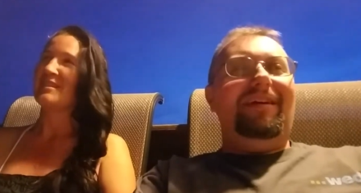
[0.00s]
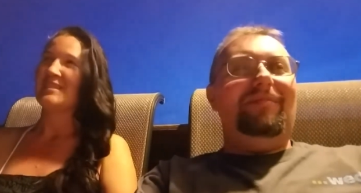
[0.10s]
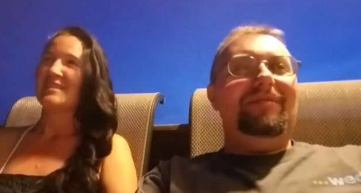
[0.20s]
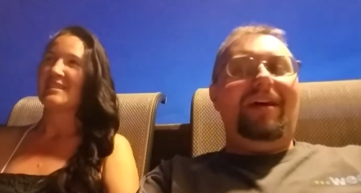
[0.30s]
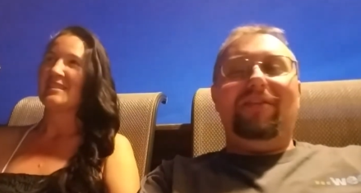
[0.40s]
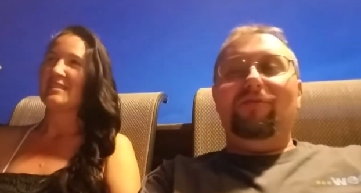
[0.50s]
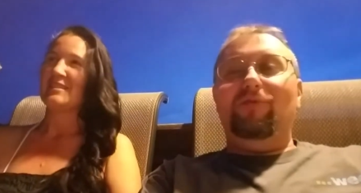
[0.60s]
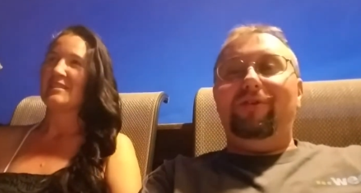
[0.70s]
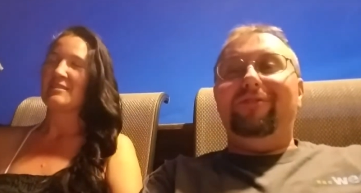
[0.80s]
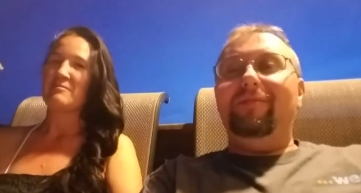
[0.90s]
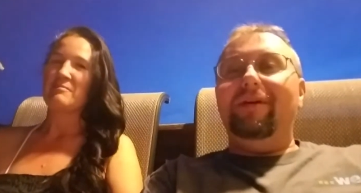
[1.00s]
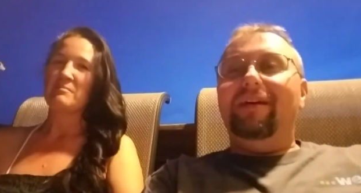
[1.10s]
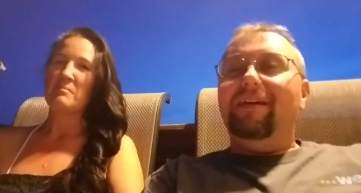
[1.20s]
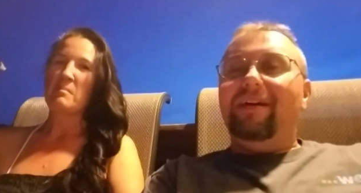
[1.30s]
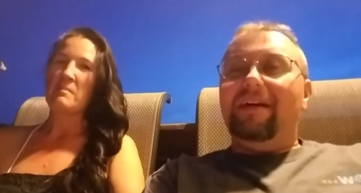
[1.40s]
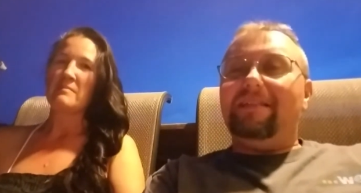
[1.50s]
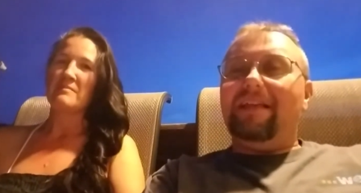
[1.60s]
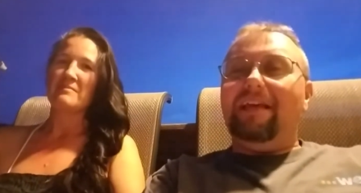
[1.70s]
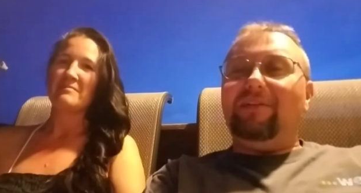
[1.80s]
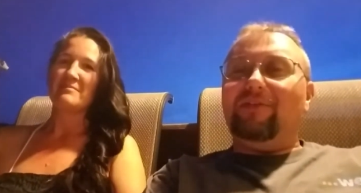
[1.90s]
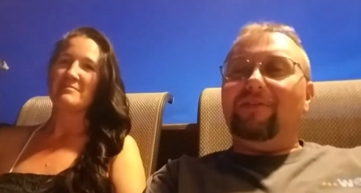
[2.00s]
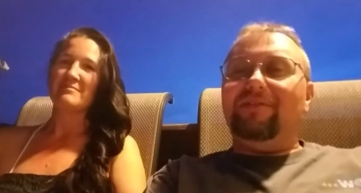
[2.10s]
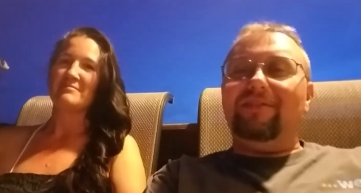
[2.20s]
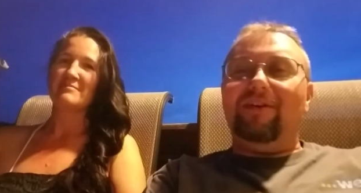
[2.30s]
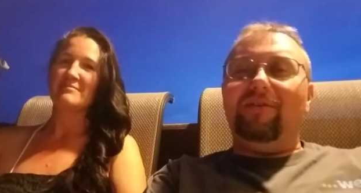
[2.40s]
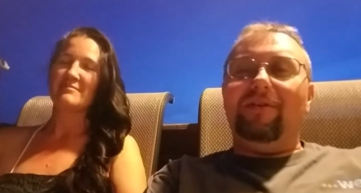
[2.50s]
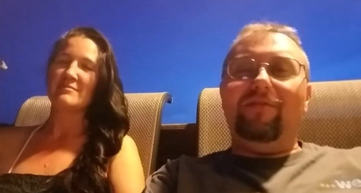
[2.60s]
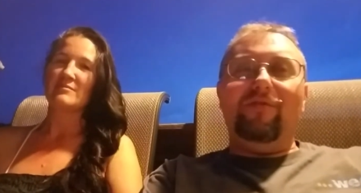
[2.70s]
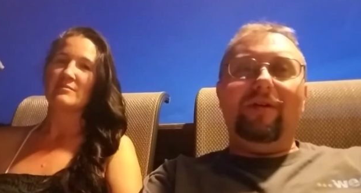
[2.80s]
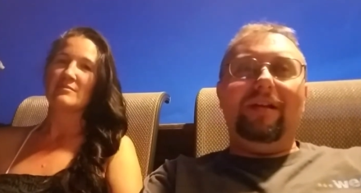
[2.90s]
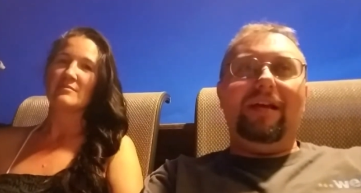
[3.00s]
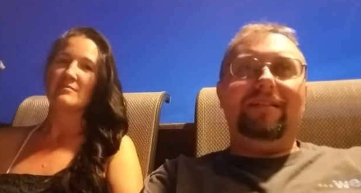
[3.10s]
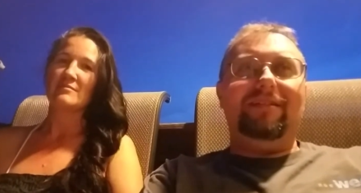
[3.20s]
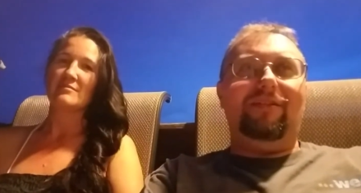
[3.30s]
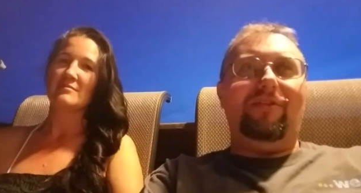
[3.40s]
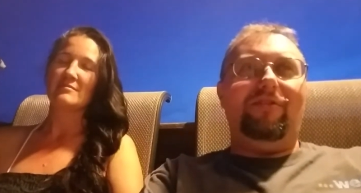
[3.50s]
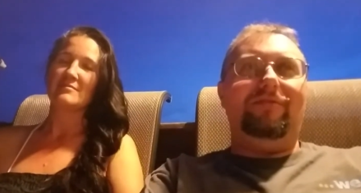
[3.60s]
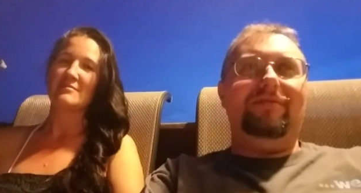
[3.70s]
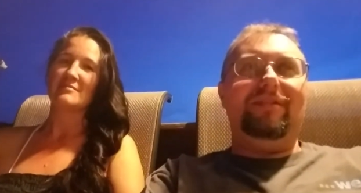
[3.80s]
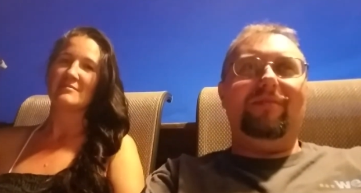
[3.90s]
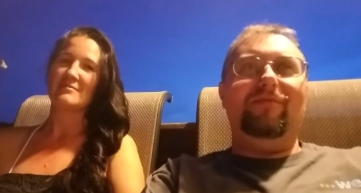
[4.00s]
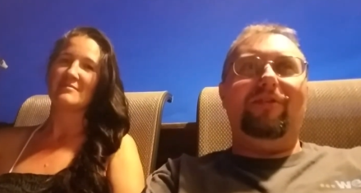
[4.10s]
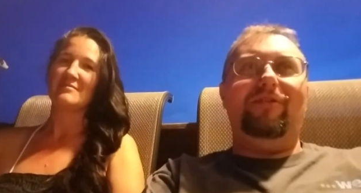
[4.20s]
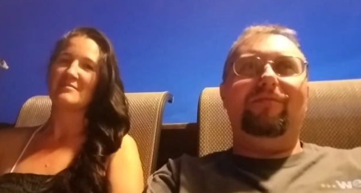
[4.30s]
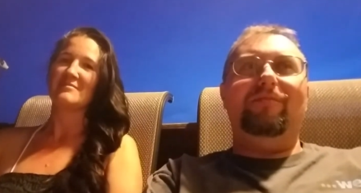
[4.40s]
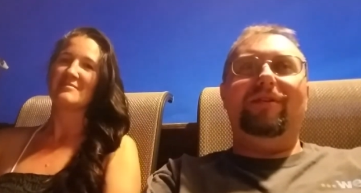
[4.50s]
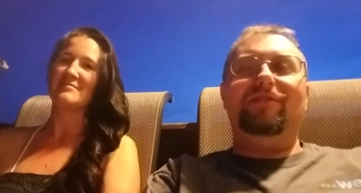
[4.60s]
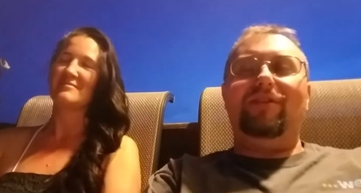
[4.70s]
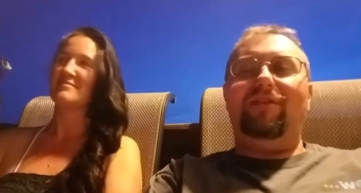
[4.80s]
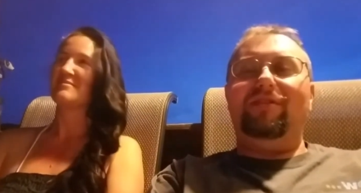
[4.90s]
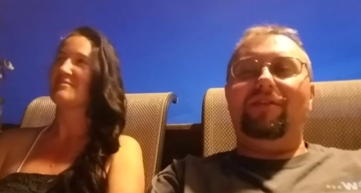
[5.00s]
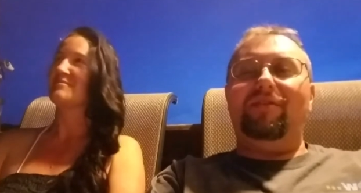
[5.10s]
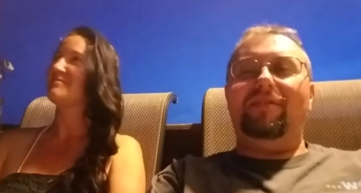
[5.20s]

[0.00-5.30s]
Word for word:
Speaker 1: comes out of the womb a sailor, so everybody has to learn. Some learn much earlier